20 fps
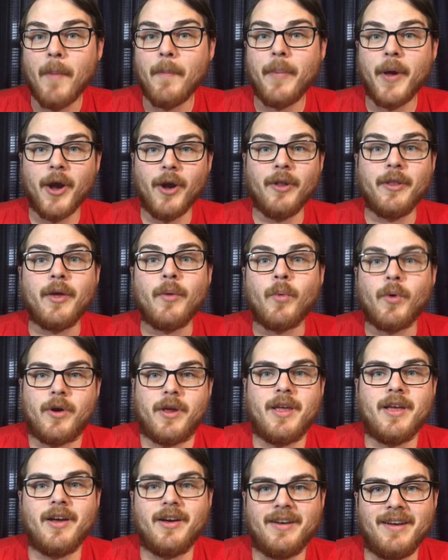barely
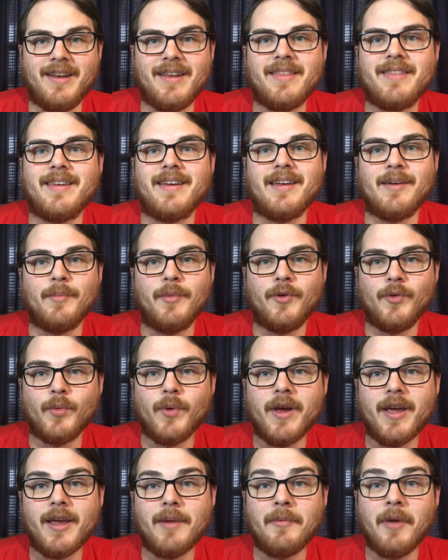working on anything in
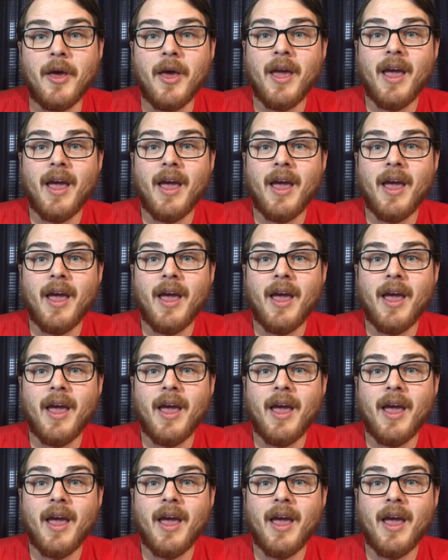between.